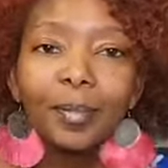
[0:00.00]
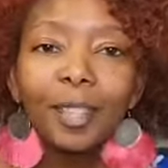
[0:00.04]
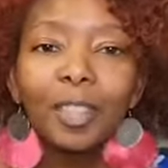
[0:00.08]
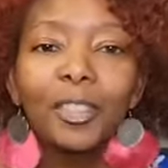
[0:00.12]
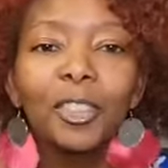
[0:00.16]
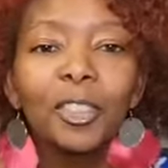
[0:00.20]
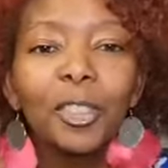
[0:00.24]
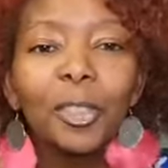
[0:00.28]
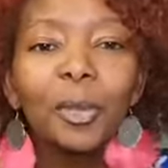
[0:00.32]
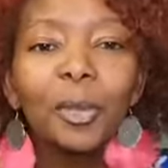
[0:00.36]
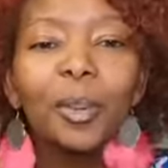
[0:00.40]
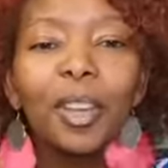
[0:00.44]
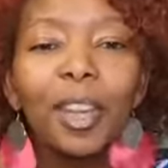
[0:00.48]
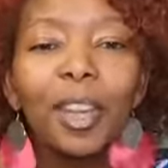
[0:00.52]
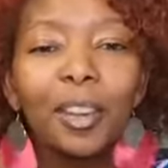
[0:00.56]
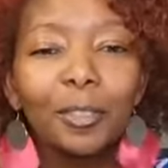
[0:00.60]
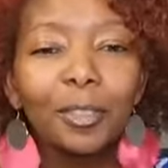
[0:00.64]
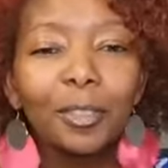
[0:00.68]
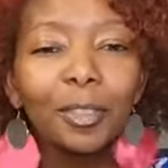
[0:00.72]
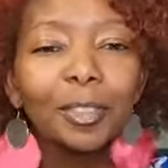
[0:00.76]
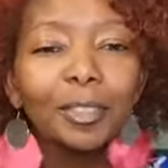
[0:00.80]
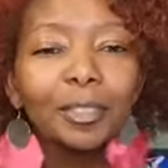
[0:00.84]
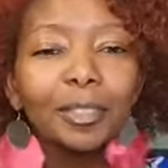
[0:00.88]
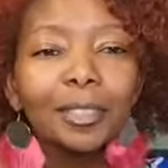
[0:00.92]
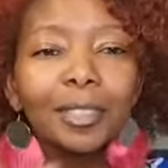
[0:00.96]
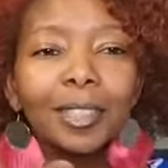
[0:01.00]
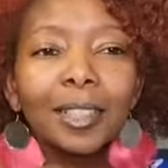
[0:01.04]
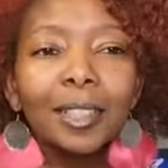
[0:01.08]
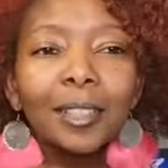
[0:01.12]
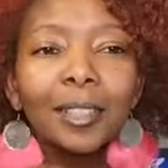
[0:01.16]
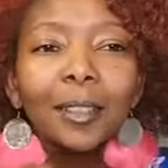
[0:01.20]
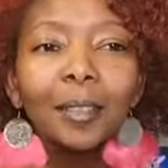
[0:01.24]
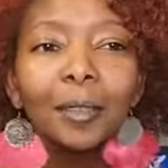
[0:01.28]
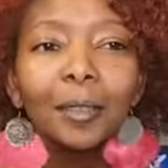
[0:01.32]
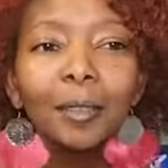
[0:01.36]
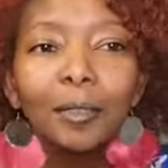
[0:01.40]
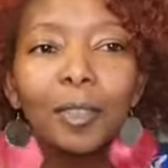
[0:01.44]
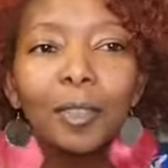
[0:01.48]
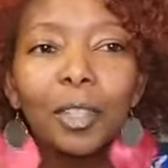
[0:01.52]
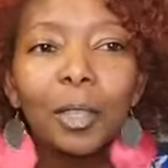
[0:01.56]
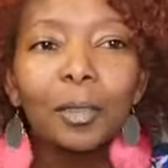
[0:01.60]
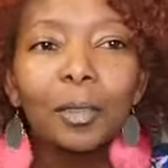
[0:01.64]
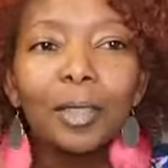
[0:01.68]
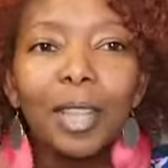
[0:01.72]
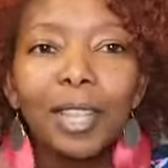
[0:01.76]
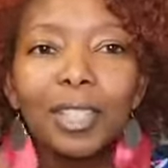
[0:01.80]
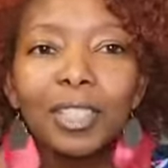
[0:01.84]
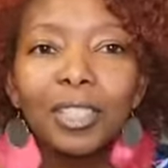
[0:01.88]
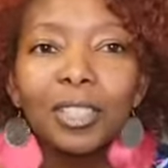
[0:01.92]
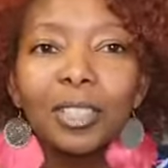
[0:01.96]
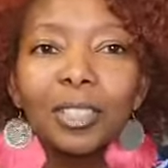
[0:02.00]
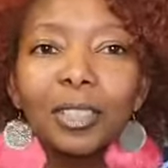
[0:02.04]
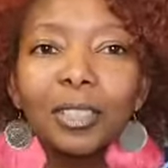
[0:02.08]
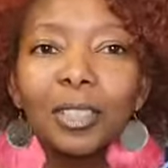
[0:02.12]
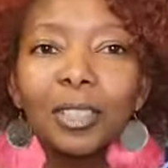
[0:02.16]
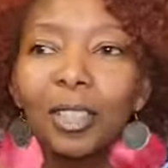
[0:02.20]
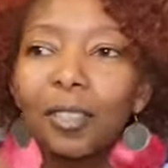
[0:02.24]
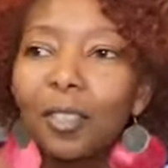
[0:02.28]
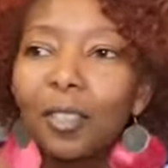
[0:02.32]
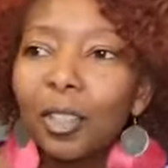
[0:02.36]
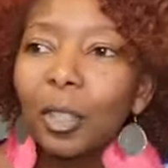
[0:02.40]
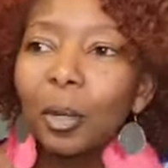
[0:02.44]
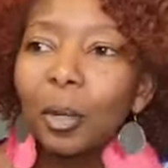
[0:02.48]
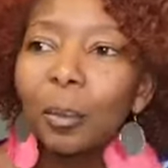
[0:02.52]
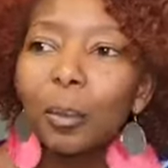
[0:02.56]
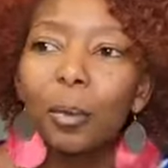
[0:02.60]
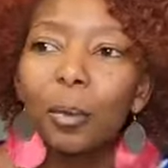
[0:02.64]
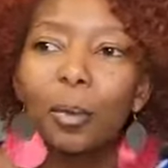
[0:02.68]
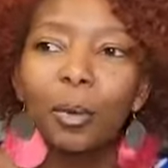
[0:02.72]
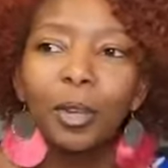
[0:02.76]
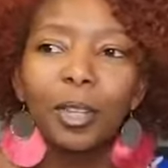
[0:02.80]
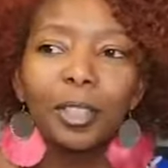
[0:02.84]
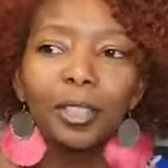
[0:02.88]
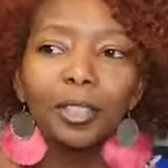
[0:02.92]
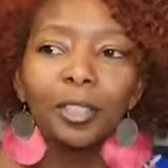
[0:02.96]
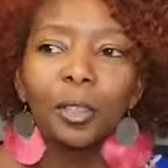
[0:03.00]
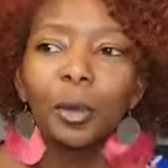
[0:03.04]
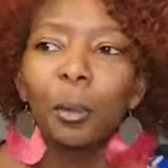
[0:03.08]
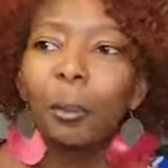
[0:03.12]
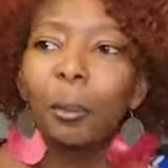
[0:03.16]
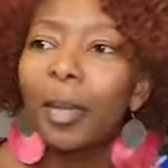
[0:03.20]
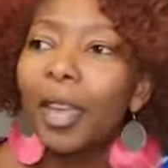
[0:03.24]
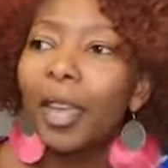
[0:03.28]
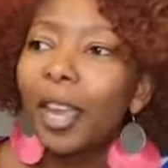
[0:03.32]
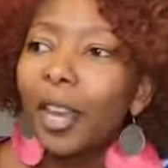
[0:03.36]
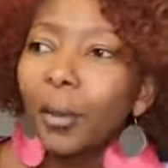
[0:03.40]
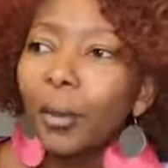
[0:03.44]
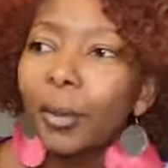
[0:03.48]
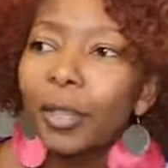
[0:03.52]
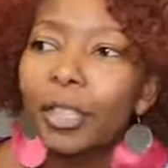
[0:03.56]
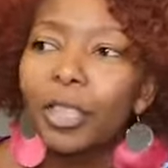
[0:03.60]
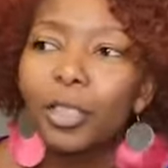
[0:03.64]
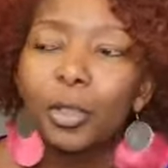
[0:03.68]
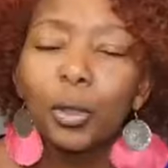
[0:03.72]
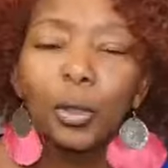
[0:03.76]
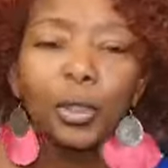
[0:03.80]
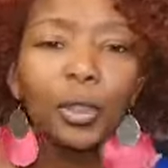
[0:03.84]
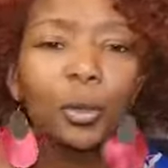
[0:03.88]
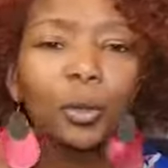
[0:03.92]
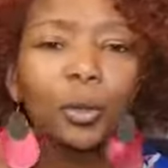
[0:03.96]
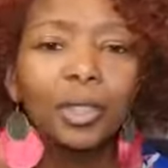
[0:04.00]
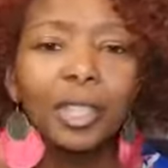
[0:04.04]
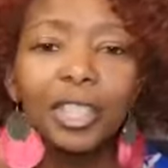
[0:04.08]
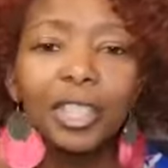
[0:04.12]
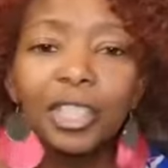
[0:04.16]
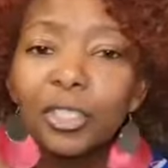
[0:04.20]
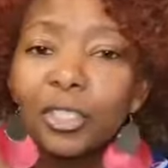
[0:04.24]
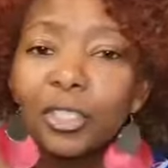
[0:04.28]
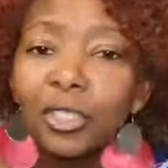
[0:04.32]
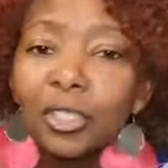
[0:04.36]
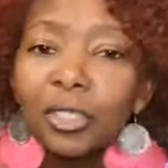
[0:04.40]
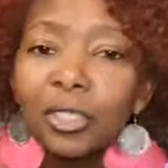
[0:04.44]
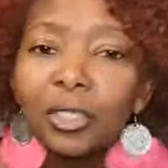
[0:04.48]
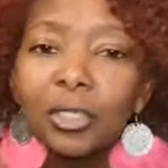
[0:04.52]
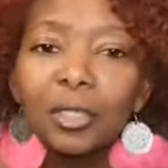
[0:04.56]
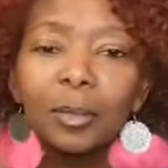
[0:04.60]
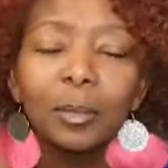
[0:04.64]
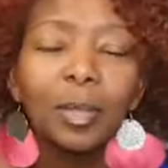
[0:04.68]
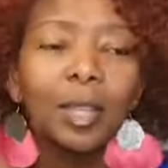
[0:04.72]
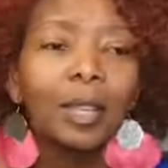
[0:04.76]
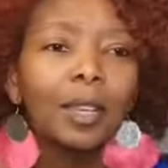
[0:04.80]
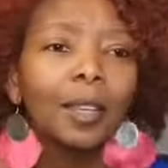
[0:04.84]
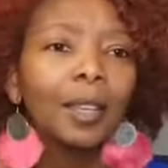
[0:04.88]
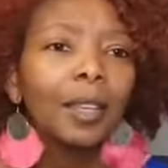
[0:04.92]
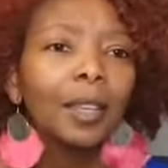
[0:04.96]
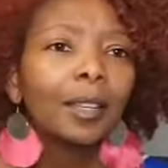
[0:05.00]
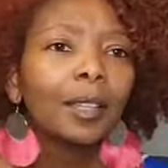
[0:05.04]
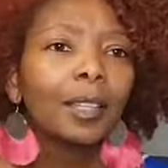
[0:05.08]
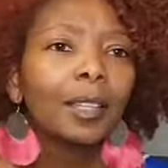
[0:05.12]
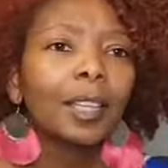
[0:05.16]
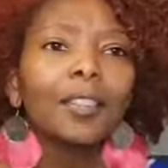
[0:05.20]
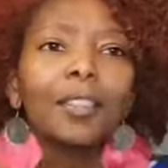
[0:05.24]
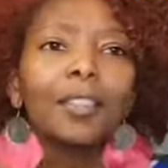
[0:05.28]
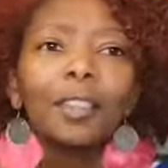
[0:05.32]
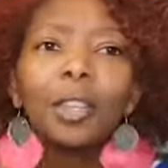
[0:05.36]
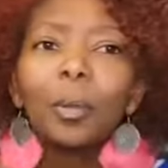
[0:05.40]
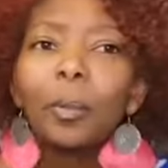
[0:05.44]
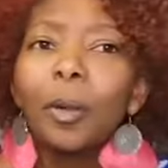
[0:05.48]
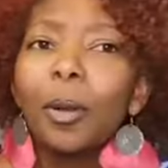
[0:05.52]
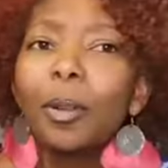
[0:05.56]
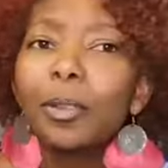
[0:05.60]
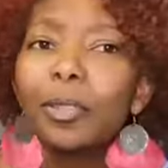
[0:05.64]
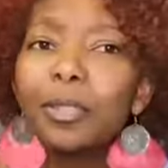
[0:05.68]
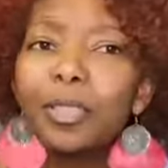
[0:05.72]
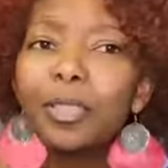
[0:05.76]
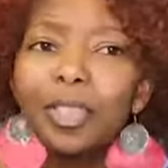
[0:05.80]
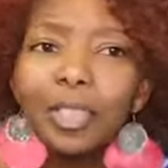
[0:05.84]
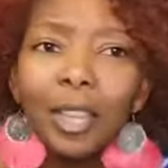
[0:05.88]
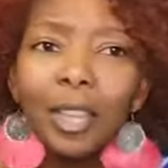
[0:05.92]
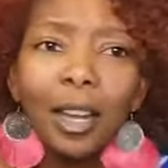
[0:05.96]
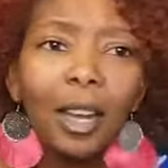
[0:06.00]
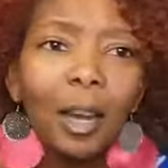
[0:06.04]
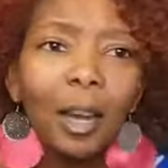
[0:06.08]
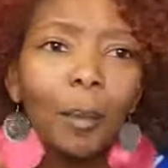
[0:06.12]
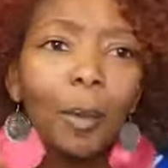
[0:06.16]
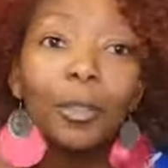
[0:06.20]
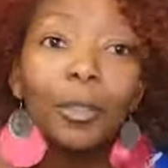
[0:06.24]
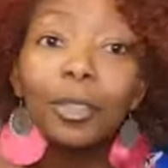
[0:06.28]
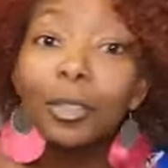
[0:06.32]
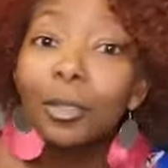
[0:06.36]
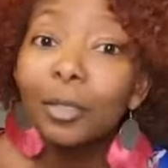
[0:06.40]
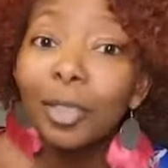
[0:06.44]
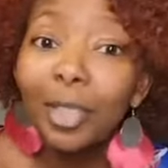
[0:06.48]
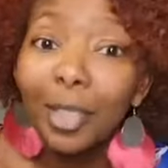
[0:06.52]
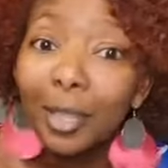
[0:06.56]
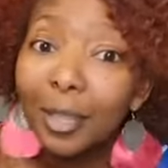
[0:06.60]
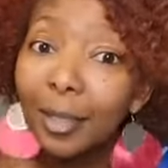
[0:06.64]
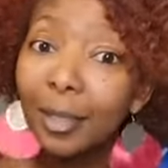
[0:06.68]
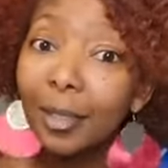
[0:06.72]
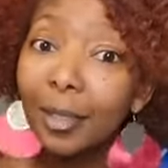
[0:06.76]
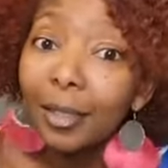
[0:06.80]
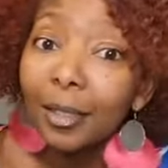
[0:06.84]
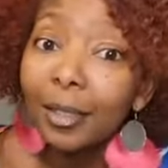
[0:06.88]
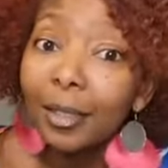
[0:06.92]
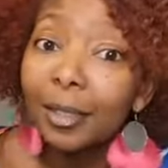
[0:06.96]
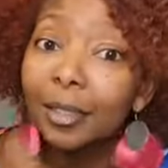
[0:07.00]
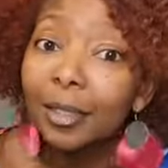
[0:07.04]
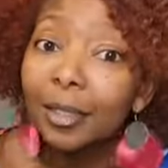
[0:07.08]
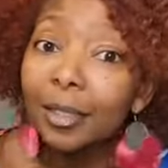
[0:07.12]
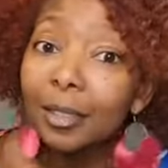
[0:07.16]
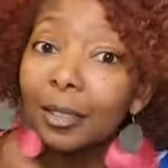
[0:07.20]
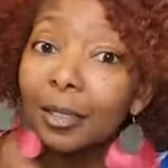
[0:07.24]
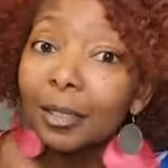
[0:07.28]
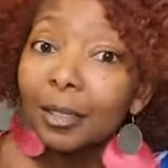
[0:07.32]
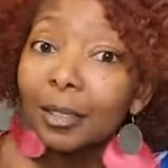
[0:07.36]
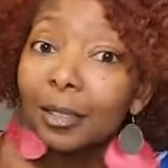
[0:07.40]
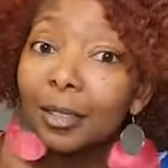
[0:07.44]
Do you ever feel like just giving up on your marriage, or your relationship, giving up on your job, on your kids?